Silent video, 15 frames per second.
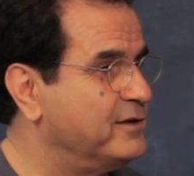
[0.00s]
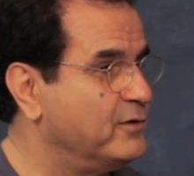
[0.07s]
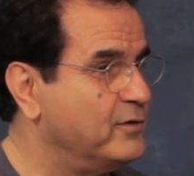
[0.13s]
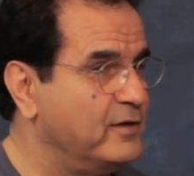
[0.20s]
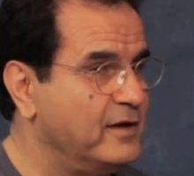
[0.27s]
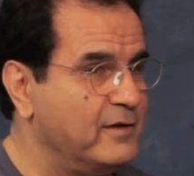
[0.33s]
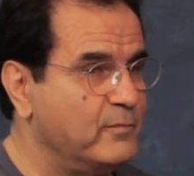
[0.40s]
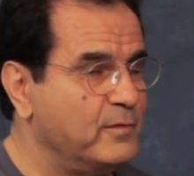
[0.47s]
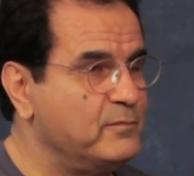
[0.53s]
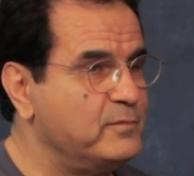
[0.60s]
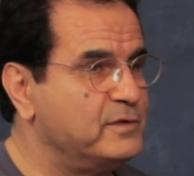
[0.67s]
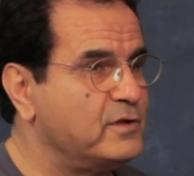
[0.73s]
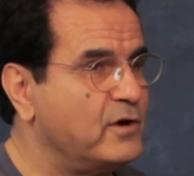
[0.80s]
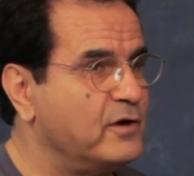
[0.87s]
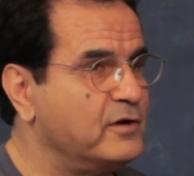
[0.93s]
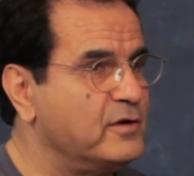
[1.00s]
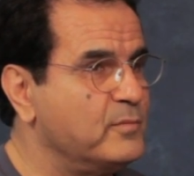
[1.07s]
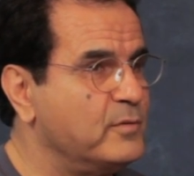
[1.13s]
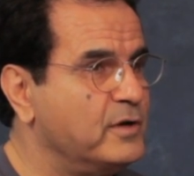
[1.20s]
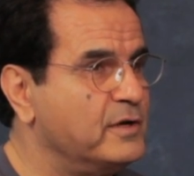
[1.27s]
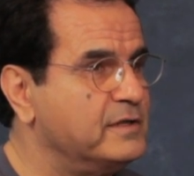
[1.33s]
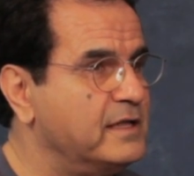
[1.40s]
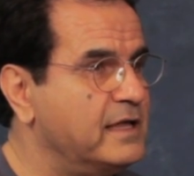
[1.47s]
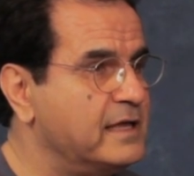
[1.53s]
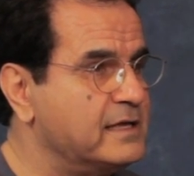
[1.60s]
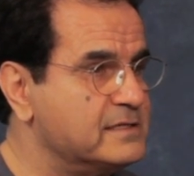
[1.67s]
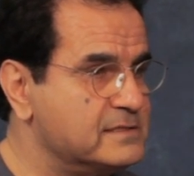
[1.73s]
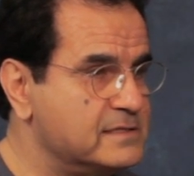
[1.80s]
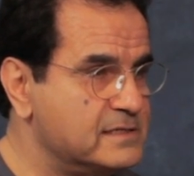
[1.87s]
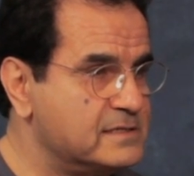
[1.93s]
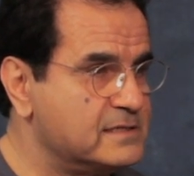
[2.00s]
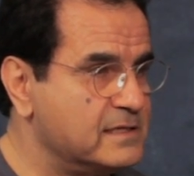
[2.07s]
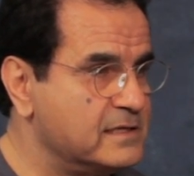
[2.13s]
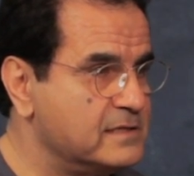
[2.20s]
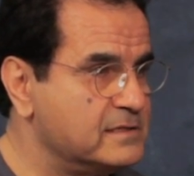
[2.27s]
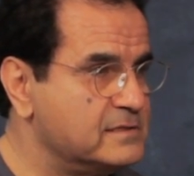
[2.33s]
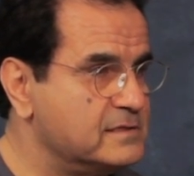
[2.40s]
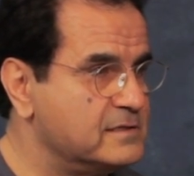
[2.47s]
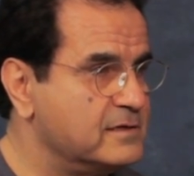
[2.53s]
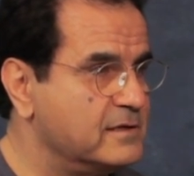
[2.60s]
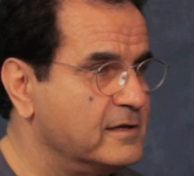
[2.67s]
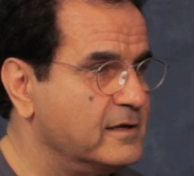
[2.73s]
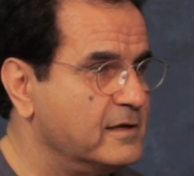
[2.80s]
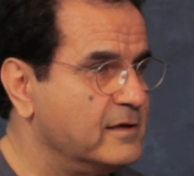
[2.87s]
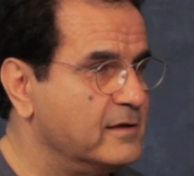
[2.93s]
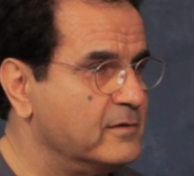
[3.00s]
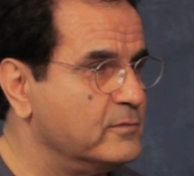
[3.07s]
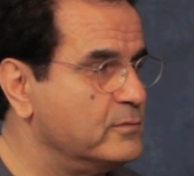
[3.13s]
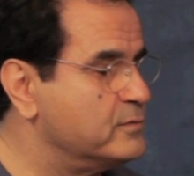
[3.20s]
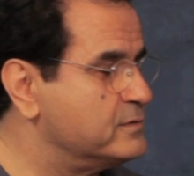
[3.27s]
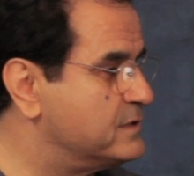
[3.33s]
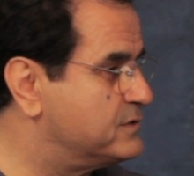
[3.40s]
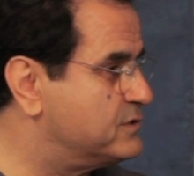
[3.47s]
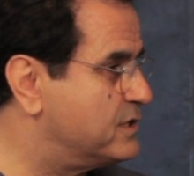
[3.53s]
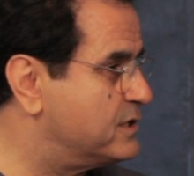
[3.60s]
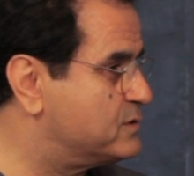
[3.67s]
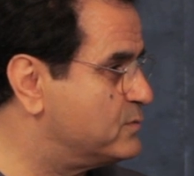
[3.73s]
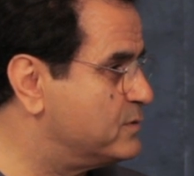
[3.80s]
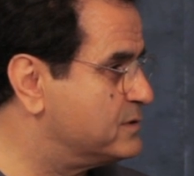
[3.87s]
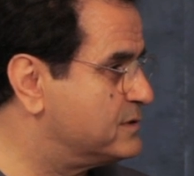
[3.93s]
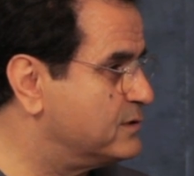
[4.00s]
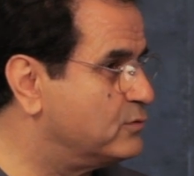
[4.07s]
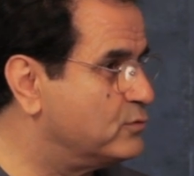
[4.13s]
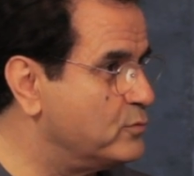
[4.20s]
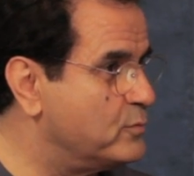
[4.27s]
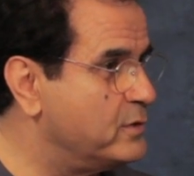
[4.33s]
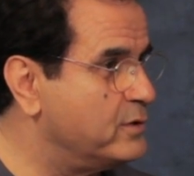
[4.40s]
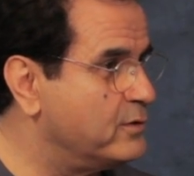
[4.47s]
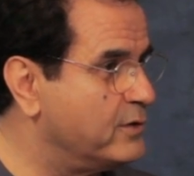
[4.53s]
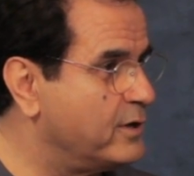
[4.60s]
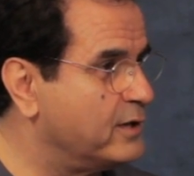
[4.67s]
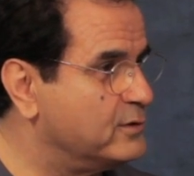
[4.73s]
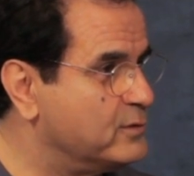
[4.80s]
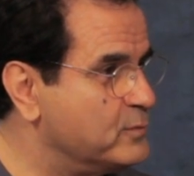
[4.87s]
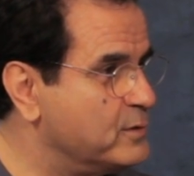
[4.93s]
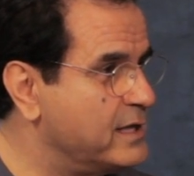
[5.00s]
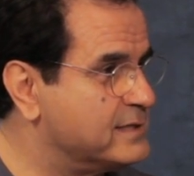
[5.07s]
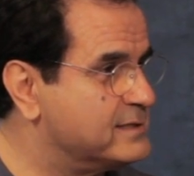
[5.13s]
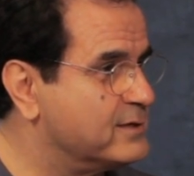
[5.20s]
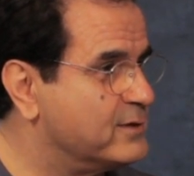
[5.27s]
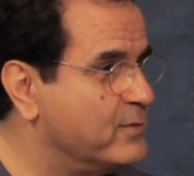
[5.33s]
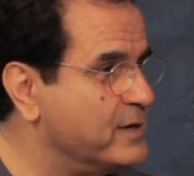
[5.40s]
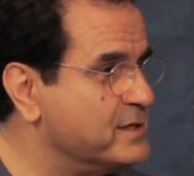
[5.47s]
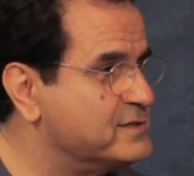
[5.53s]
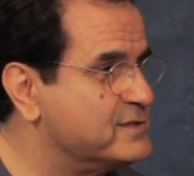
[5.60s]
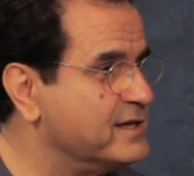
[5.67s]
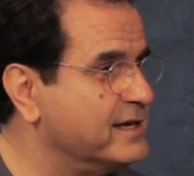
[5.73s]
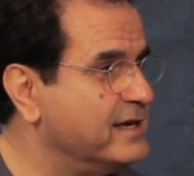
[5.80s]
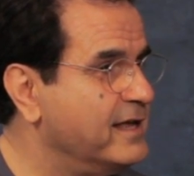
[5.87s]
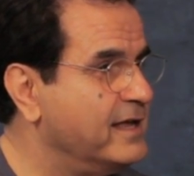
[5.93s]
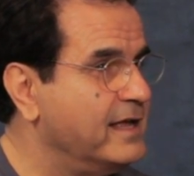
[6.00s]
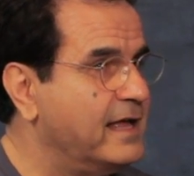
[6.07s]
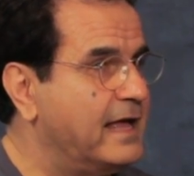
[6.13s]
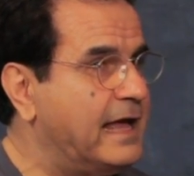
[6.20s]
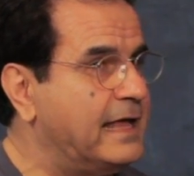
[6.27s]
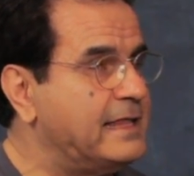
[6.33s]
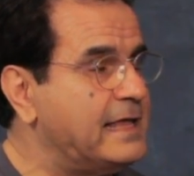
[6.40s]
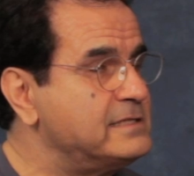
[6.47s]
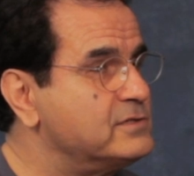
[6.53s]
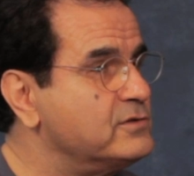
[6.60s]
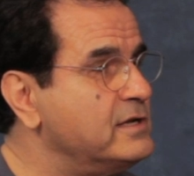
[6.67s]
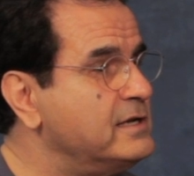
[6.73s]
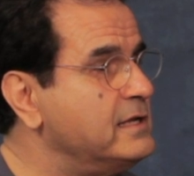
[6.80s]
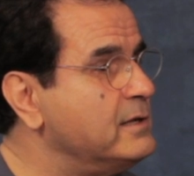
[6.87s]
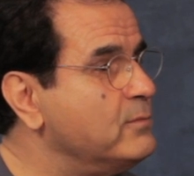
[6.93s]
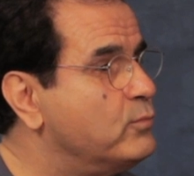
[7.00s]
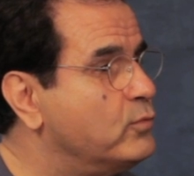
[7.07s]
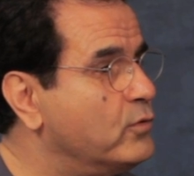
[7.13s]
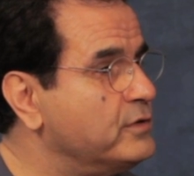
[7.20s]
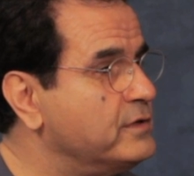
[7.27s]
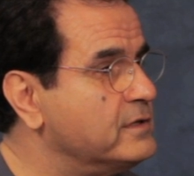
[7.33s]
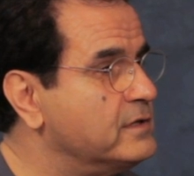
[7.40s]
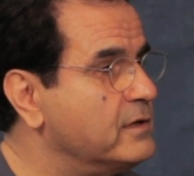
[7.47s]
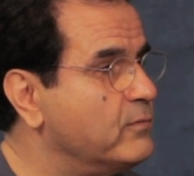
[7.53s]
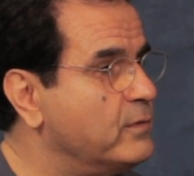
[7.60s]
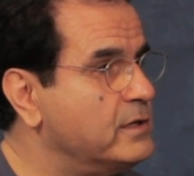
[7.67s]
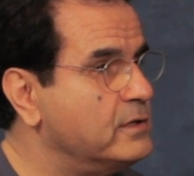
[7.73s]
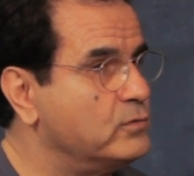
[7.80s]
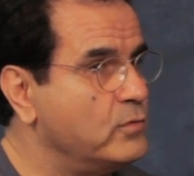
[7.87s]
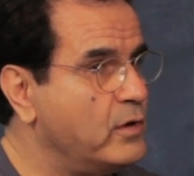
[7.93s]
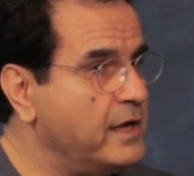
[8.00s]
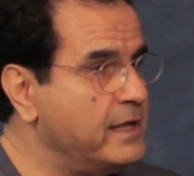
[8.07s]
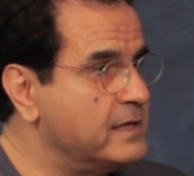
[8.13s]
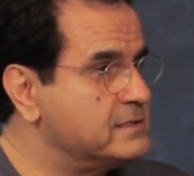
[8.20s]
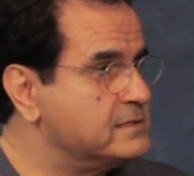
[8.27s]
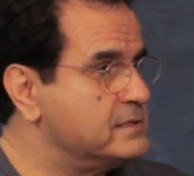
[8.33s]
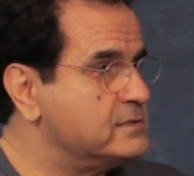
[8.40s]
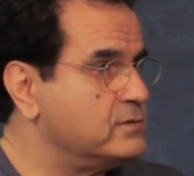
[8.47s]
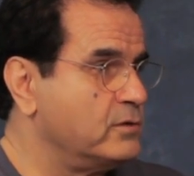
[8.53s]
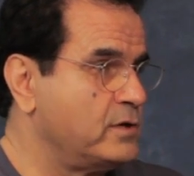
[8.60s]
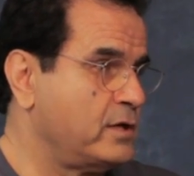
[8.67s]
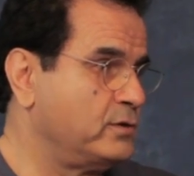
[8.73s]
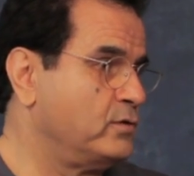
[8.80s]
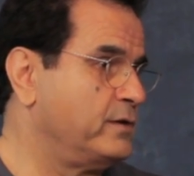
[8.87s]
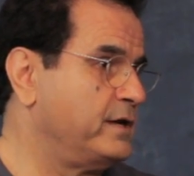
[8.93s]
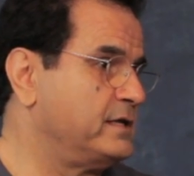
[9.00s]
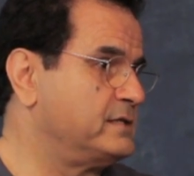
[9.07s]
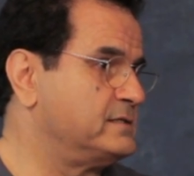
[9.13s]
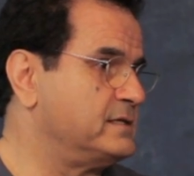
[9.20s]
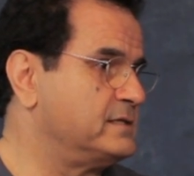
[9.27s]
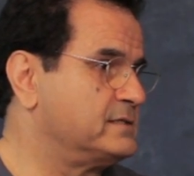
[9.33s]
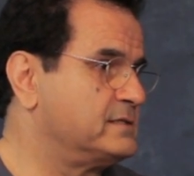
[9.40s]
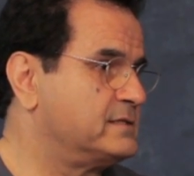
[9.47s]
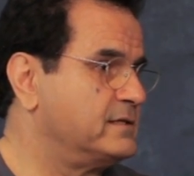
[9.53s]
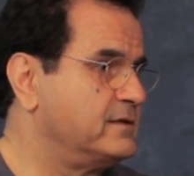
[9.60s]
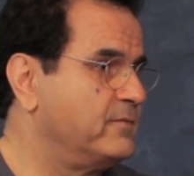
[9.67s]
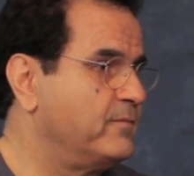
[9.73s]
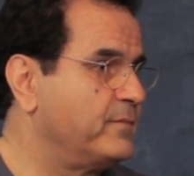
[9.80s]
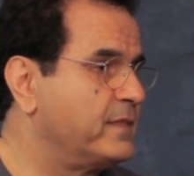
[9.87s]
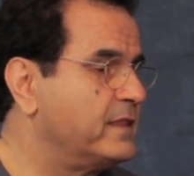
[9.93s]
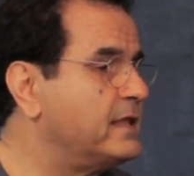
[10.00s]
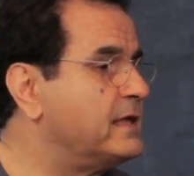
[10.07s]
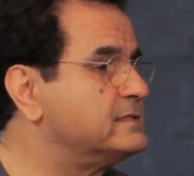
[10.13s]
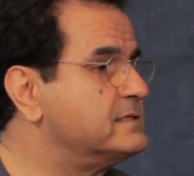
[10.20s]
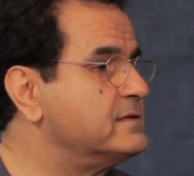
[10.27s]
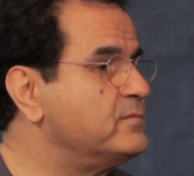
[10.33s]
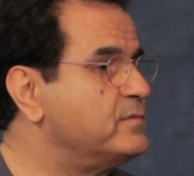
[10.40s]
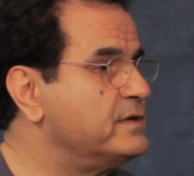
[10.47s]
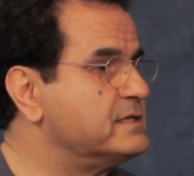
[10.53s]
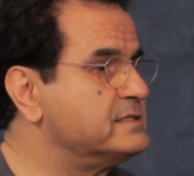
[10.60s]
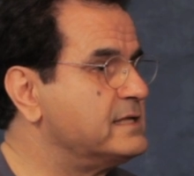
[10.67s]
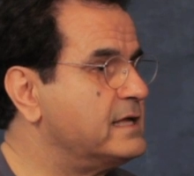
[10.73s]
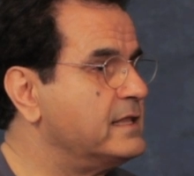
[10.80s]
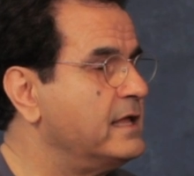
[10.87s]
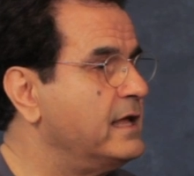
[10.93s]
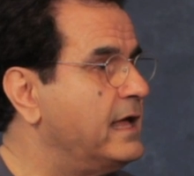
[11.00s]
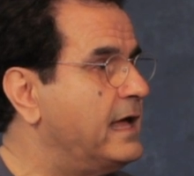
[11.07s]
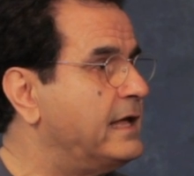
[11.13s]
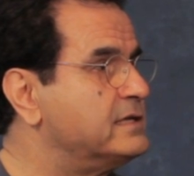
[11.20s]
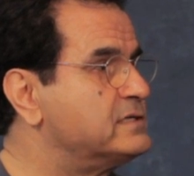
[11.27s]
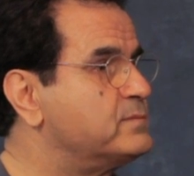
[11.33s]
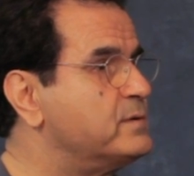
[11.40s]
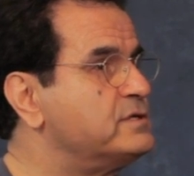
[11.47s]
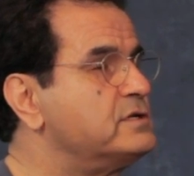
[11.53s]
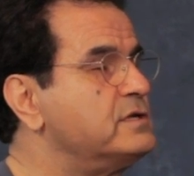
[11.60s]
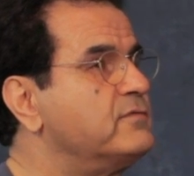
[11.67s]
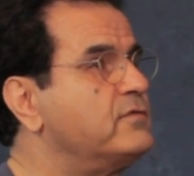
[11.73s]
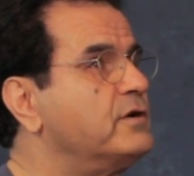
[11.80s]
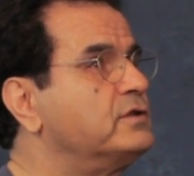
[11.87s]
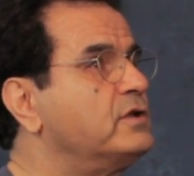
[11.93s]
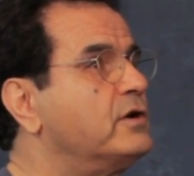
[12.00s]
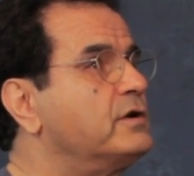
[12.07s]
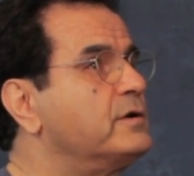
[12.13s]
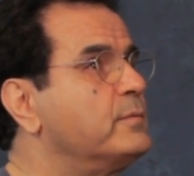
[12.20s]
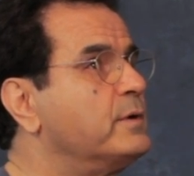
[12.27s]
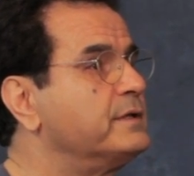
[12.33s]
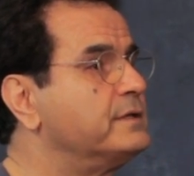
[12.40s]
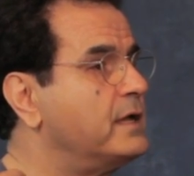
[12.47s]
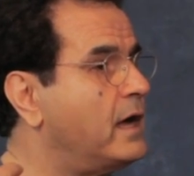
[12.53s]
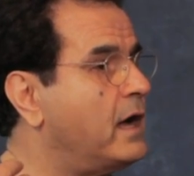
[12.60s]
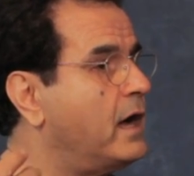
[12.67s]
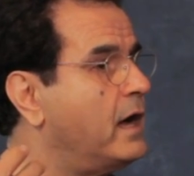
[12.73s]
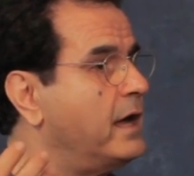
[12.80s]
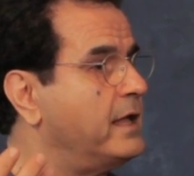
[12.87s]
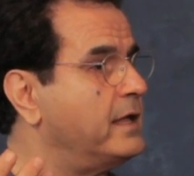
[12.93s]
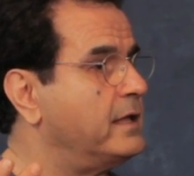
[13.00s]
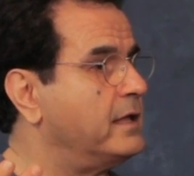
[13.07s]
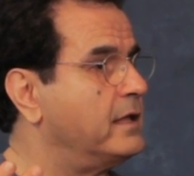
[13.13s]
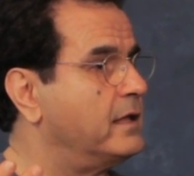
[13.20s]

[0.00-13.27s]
No, when we talk about existence, who was it? Shakespeare said to be or not to be, that's the question. And that's really an important thing. Whether do I exist or I don't exist? As simple as that. And especially if I talk about the I.